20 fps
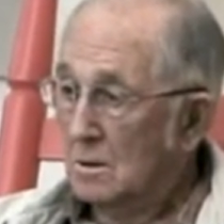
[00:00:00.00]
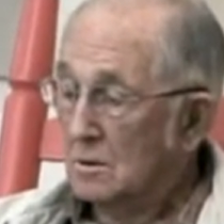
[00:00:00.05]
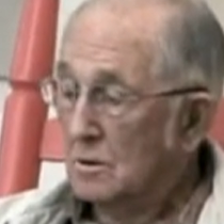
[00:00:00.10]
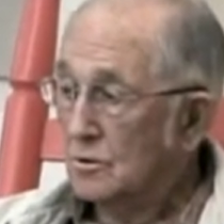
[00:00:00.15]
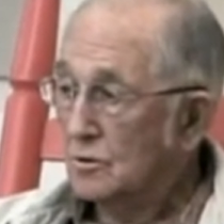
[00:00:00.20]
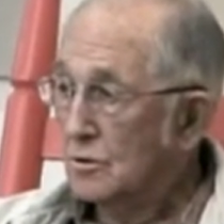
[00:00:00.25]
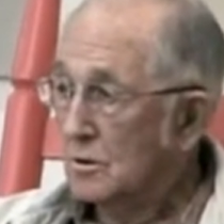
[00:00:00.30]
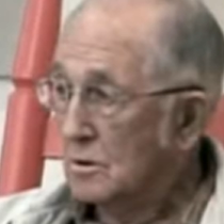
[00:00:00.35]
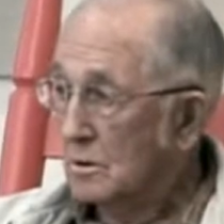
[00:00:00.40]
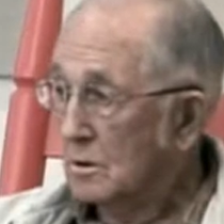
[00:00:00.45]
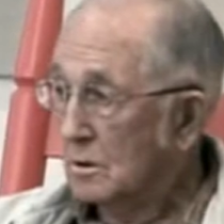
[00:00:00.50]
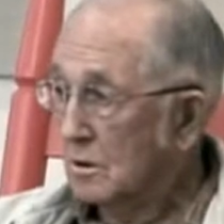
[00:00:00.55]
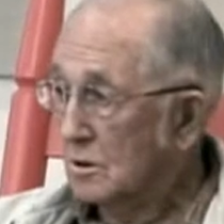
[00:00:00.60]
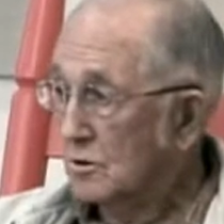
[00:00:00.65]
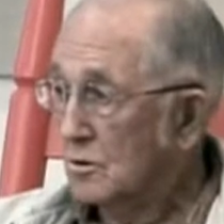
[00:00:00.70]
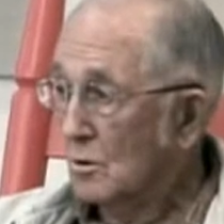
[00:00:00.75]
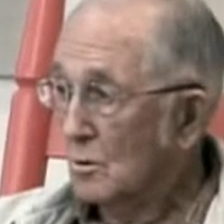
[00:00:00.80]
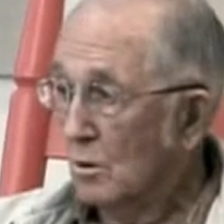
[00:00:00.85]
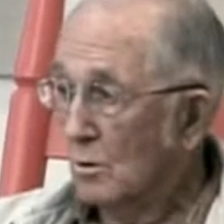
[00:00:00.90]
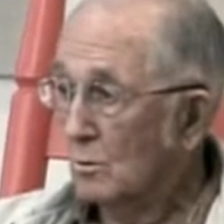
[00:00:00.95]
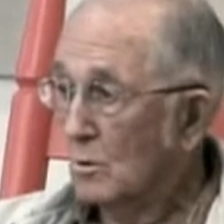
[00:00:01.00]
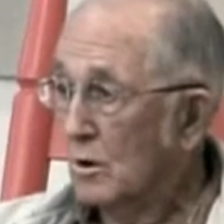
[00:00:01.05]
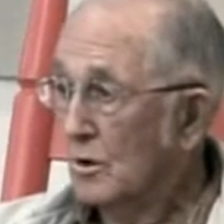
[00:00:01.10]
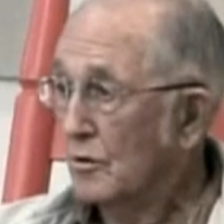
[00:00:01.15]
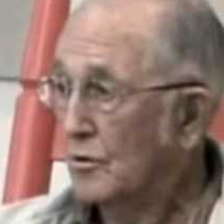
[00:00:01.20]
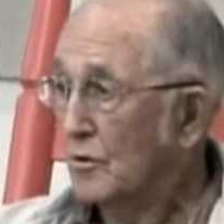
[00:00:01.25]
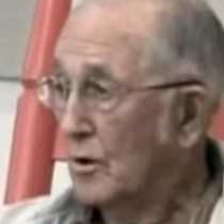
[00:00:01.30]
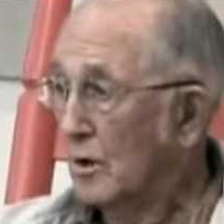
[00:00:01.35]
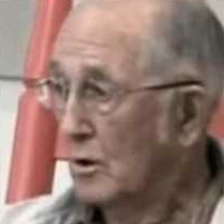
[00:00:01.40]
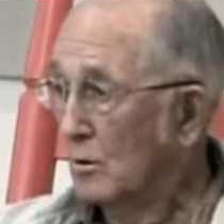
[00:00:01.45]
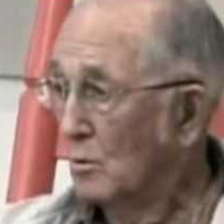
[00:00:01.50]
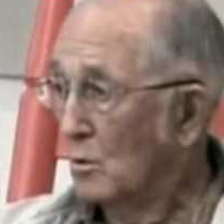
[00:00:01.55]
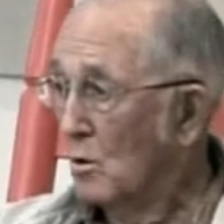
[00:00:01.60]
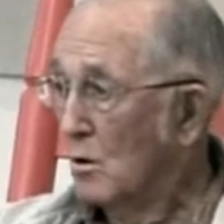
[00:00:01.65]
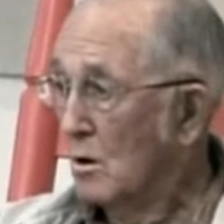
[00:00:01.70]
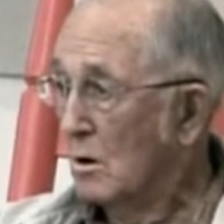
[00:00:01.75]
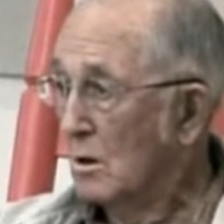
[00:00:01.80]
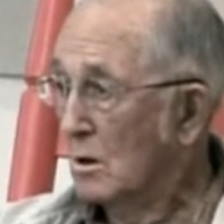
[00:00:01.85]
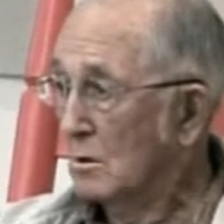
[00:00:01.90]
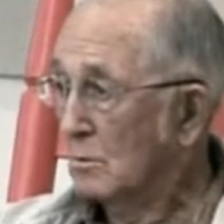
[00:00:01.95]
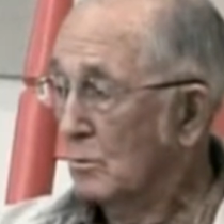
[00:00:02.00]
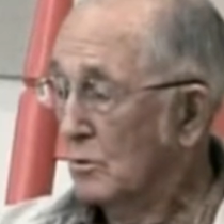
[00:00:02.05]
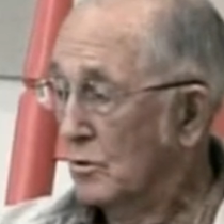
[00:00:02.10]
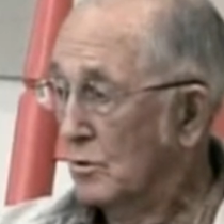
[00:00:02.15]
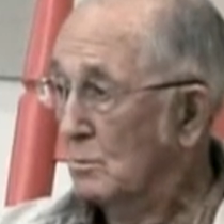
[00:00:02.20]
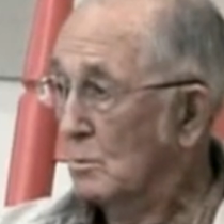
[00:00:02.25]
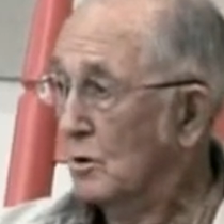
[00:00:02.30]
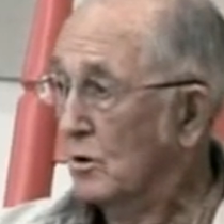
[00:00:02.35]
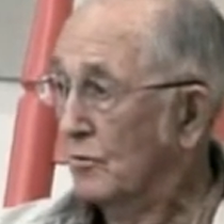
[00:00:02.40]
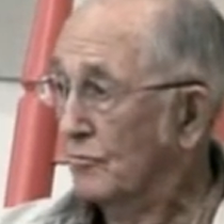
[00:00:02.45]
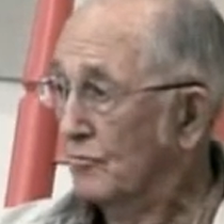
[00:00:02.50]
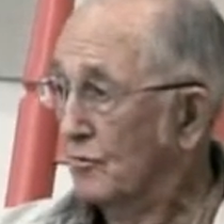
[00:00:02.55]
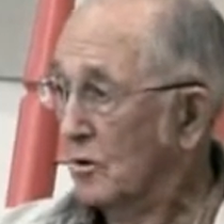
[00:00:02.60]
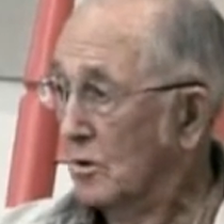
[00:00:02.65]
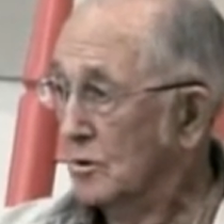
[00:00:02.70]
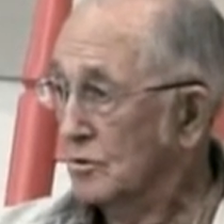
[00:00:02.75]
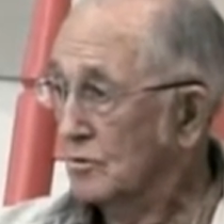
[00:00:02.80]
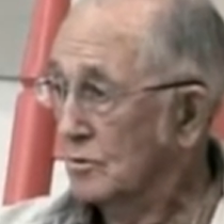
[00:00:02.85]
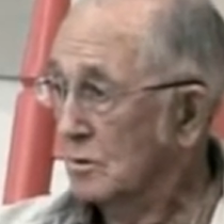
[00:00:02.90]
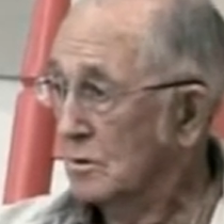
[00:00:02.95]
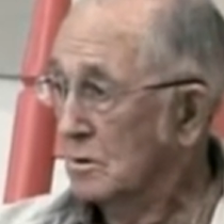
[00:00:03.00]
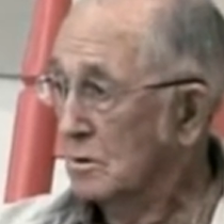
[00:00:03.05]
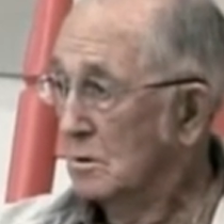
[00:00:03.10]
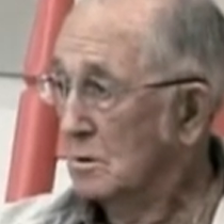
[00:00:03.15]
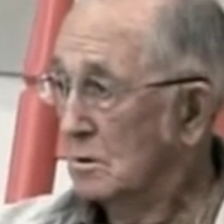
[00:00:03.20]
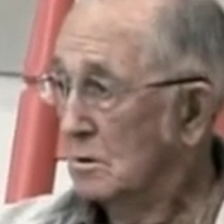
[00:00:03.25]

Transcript: there's only one thing wrong with the marine fishery.